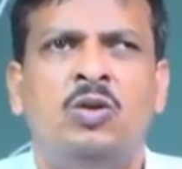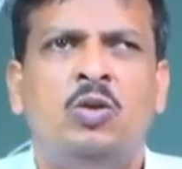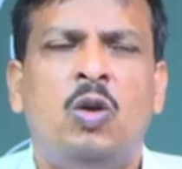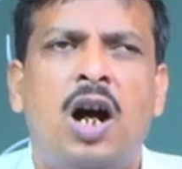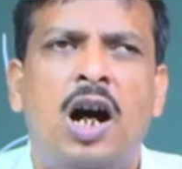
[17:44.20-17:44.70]

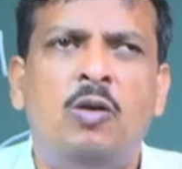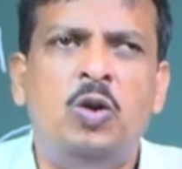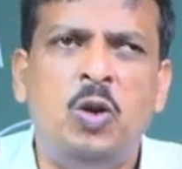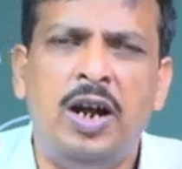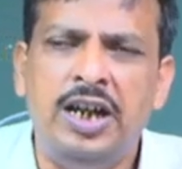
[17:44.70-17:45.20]
So, how
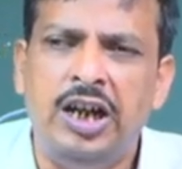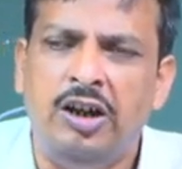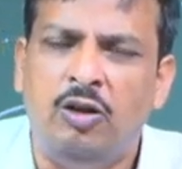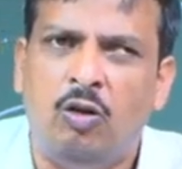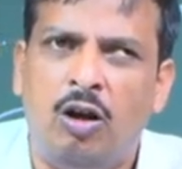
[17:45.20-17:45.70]
do I
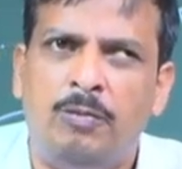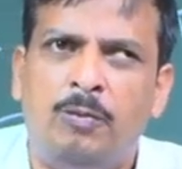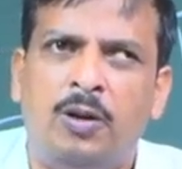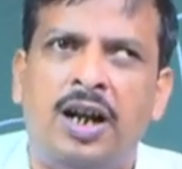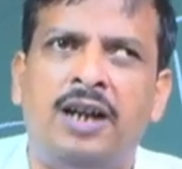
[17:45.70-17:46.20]

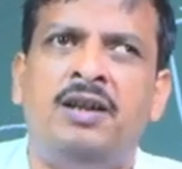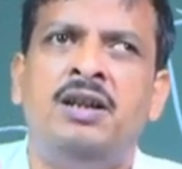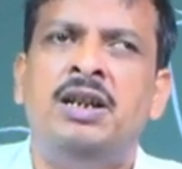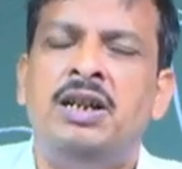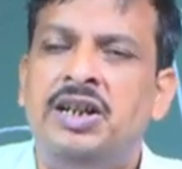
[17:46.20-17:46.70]
incorporate
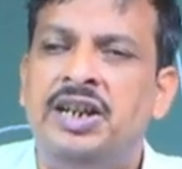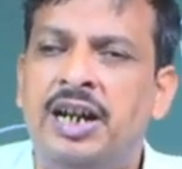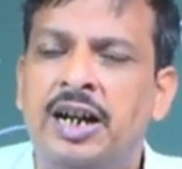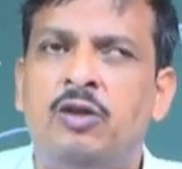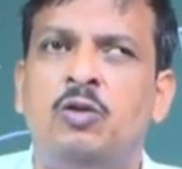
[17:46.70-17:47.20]

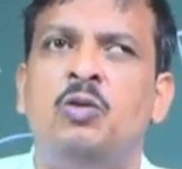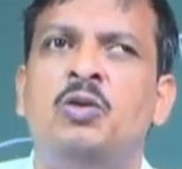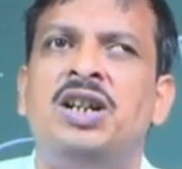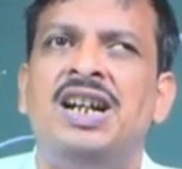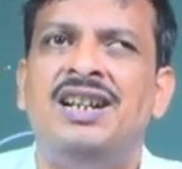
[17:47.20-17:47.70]
day
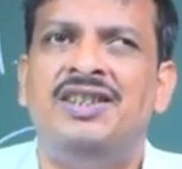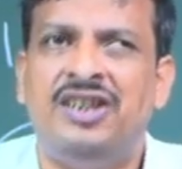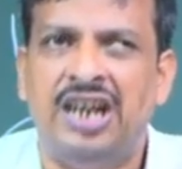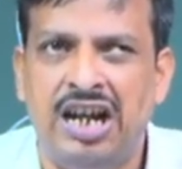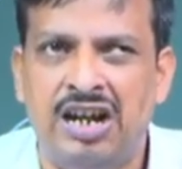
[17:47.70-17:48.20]
to day
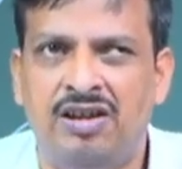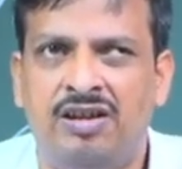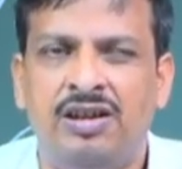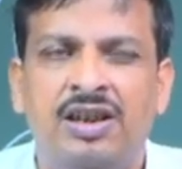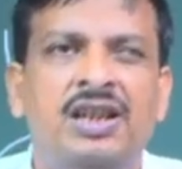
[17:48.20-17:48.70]
change
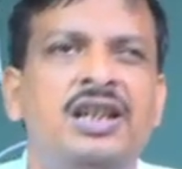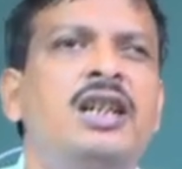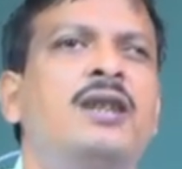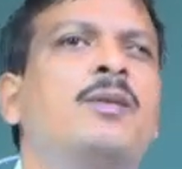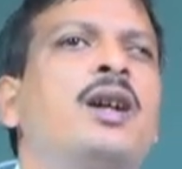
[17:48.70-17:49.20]

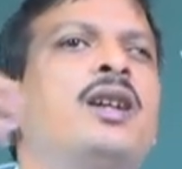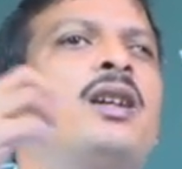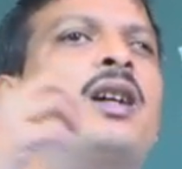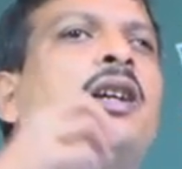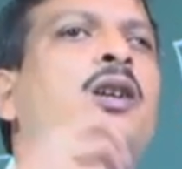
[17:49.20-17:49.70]
in my
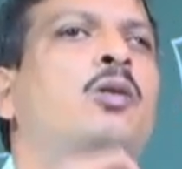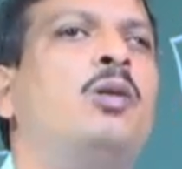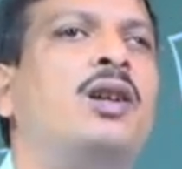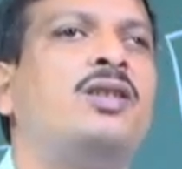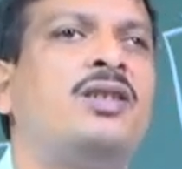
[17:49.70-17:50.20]

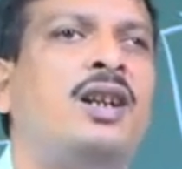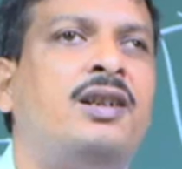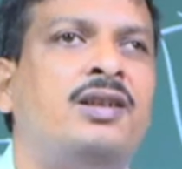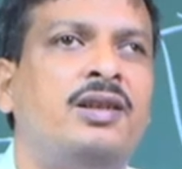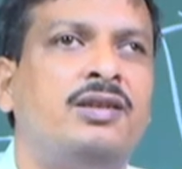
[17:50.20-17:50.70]
curricula
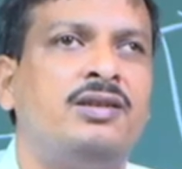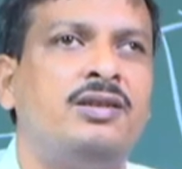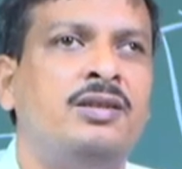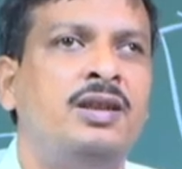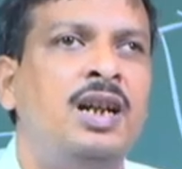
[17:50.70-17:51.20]
structures,
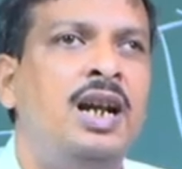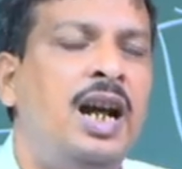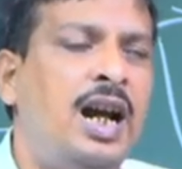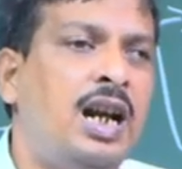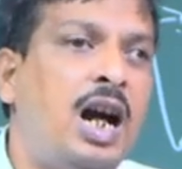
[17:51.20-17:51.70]

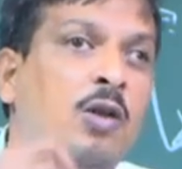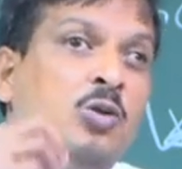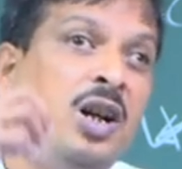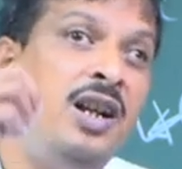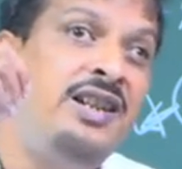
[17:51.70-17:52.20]
and how
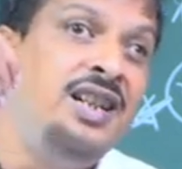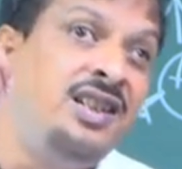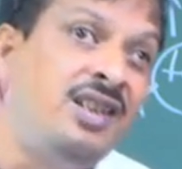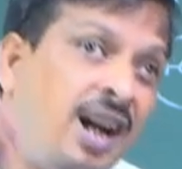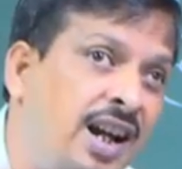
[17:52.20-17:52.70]
do I
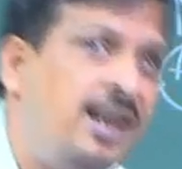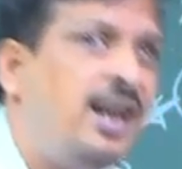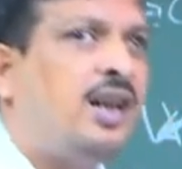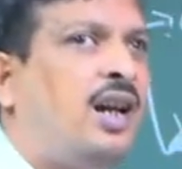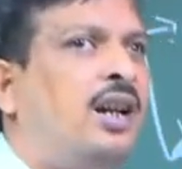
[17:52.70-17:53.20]
design
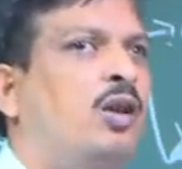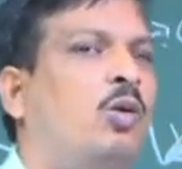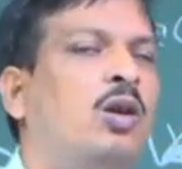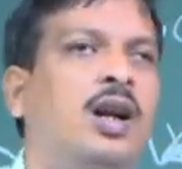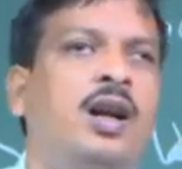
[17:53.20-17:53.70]
a
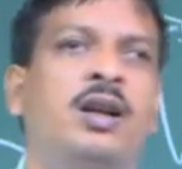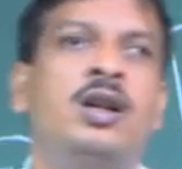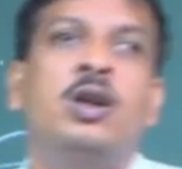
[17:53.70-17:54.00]
curricula